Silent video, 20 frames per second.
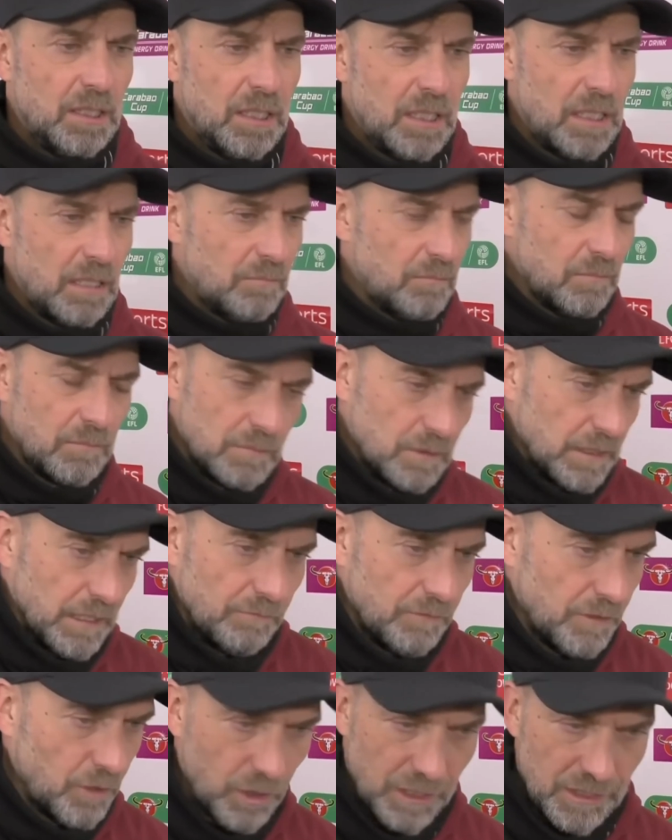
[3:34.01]

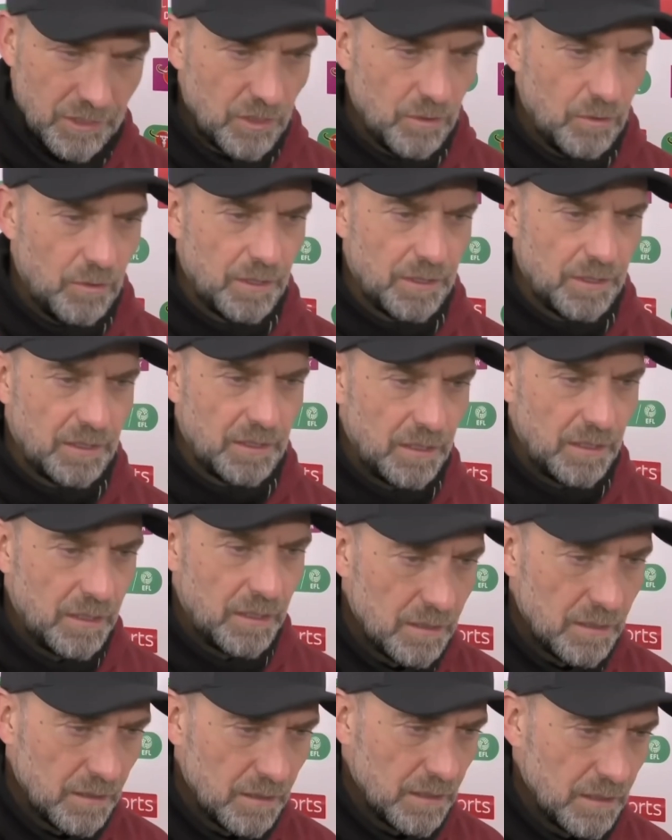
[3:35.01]
Then we hit you on
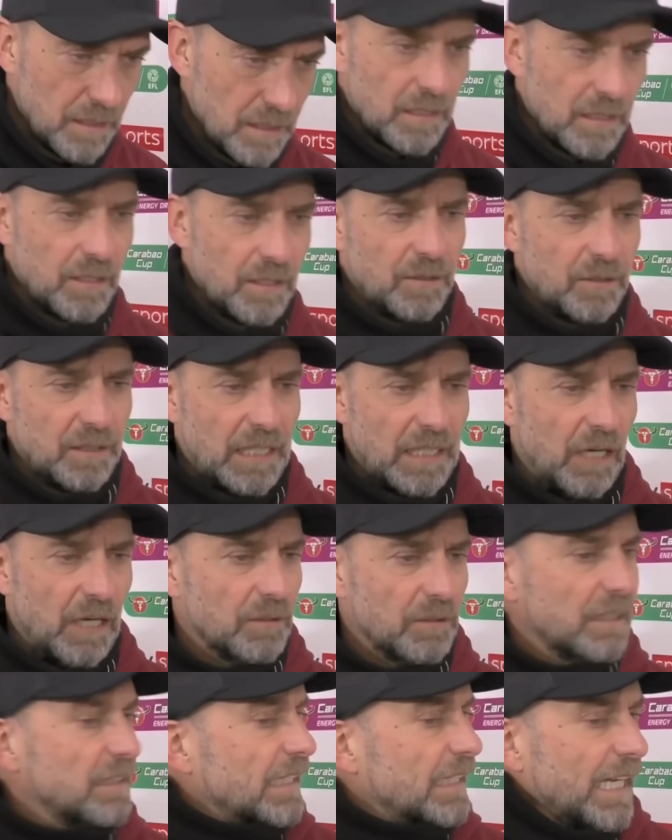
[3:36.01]
the
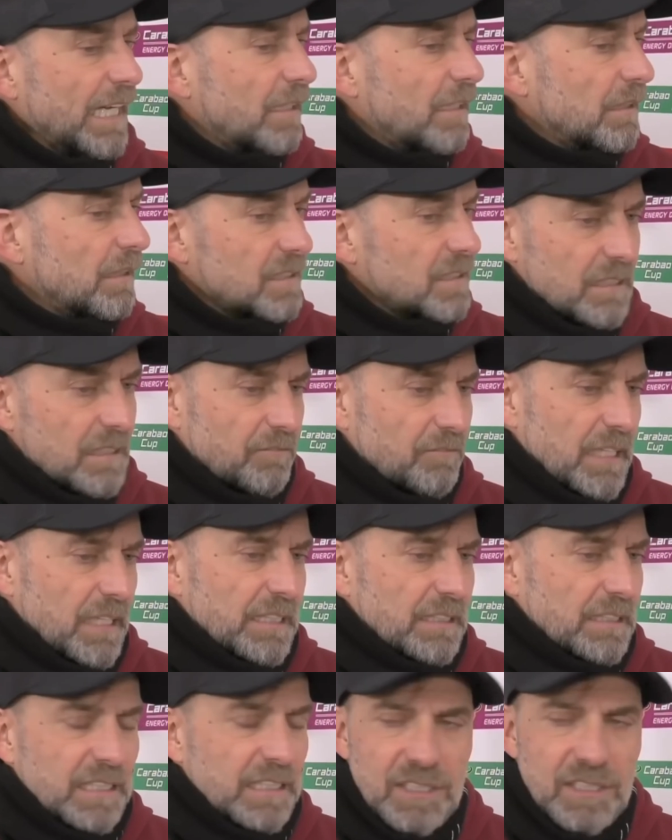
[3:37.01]
counter-attack and stuff
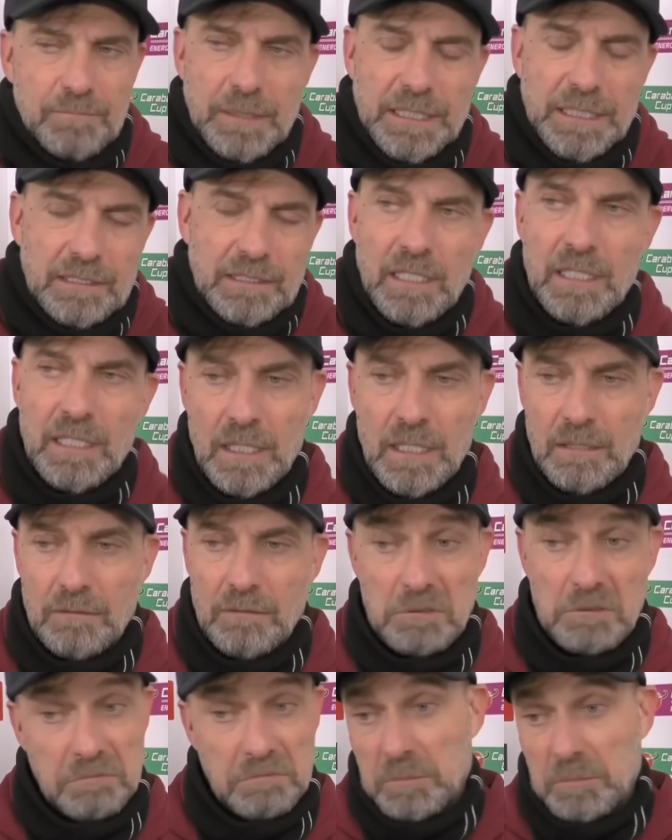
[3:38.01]
like this. But
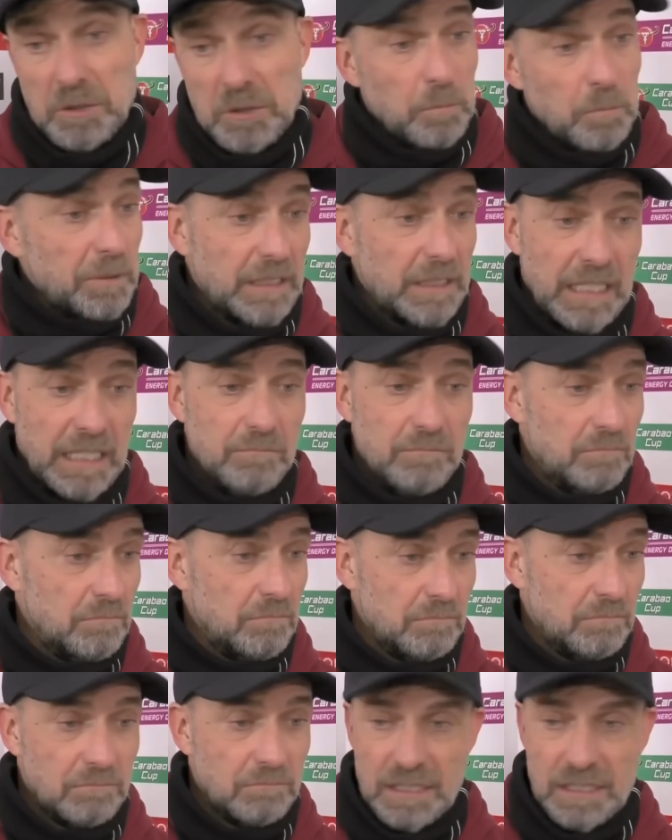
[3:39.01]
it will be an open game.
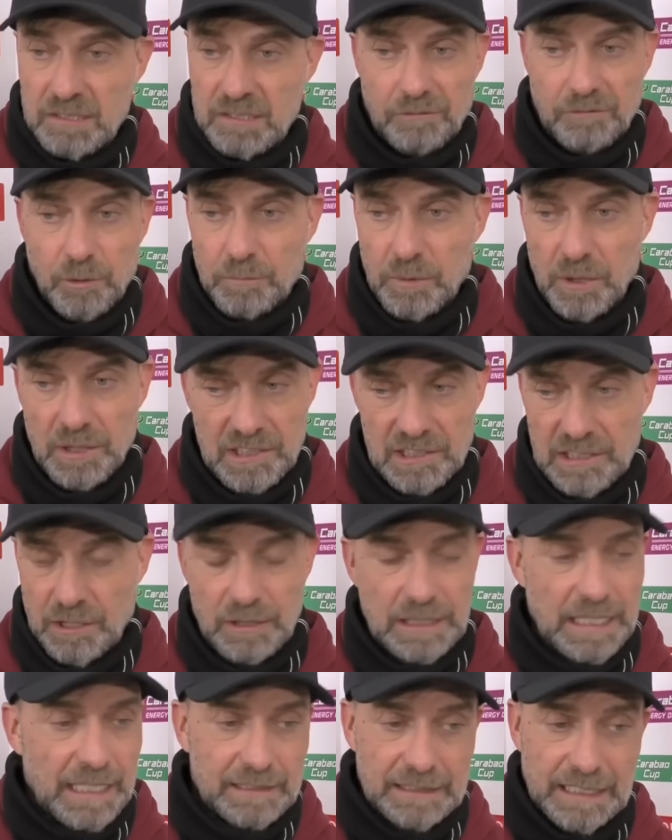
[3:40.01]
That's a football. It's
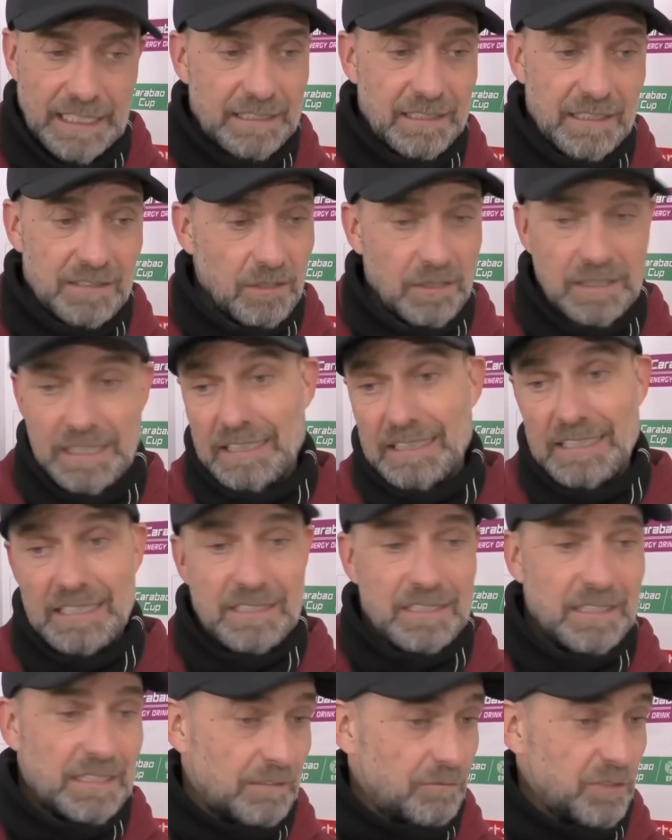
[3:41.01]
not like that. It's not that
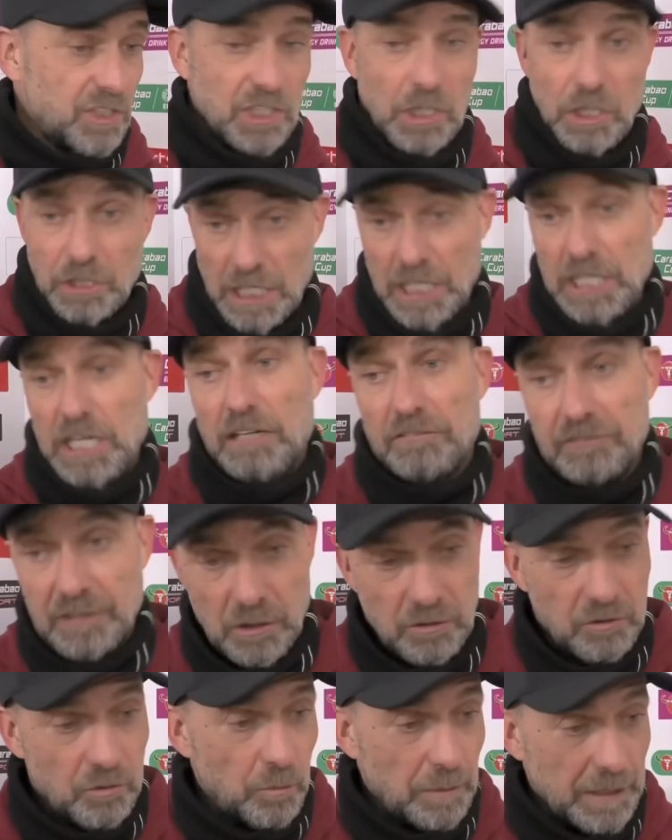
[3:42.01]
easy that we say they have
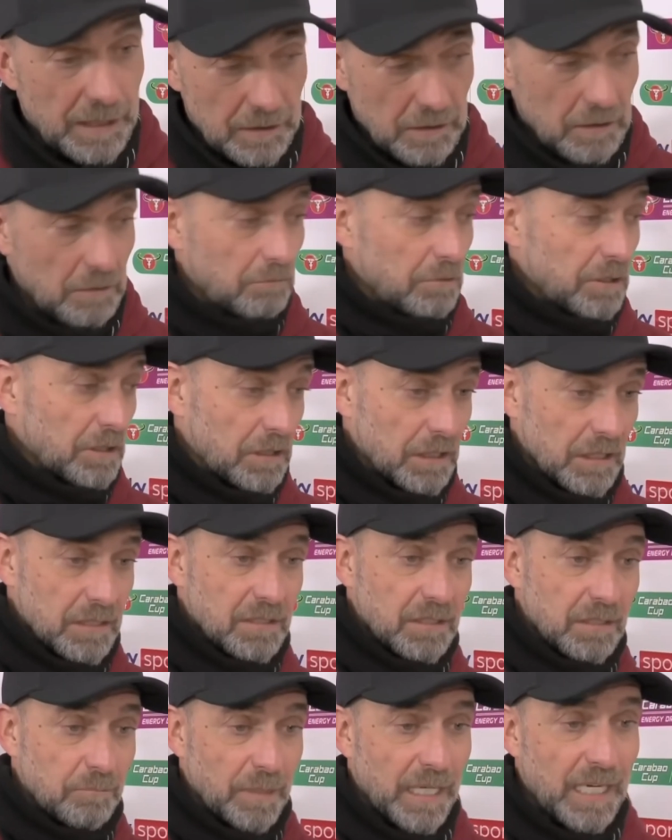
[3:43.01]
now to win and we can
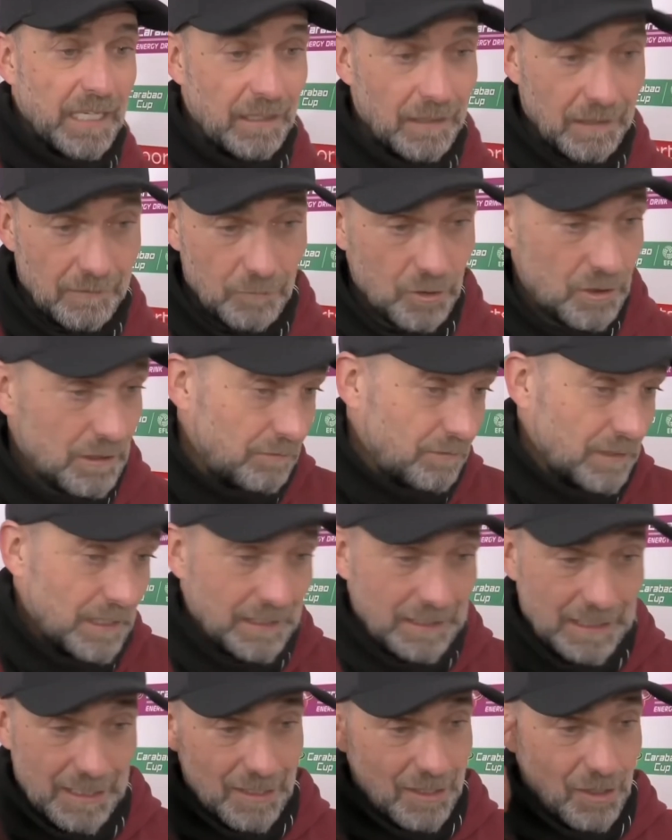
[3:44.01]
sit back and stuff
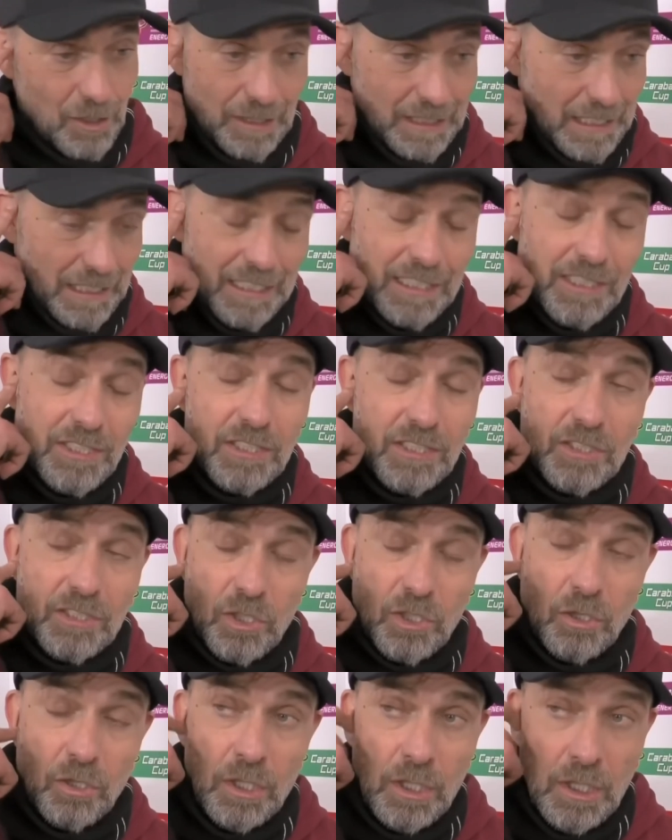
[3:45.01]
like this. It's not that easy.
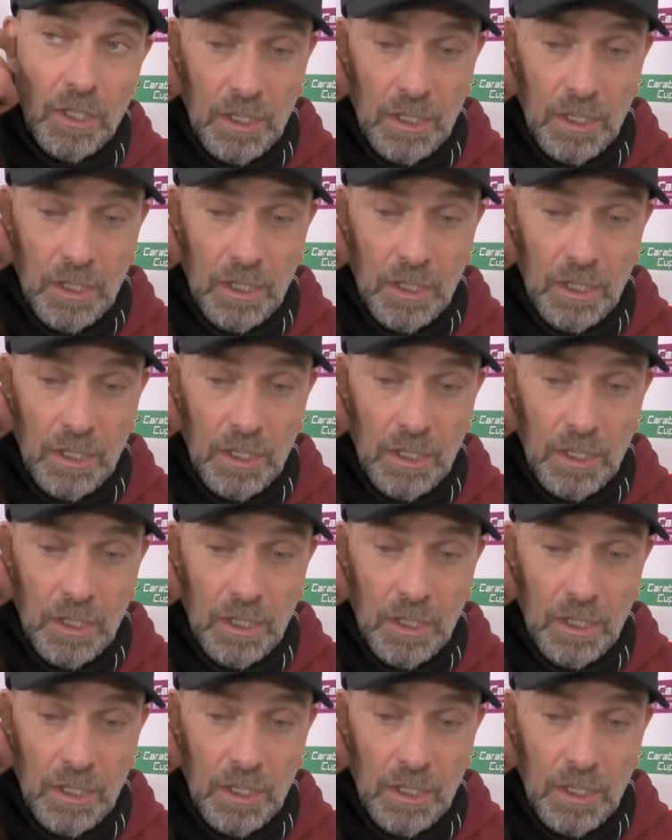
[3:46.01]
So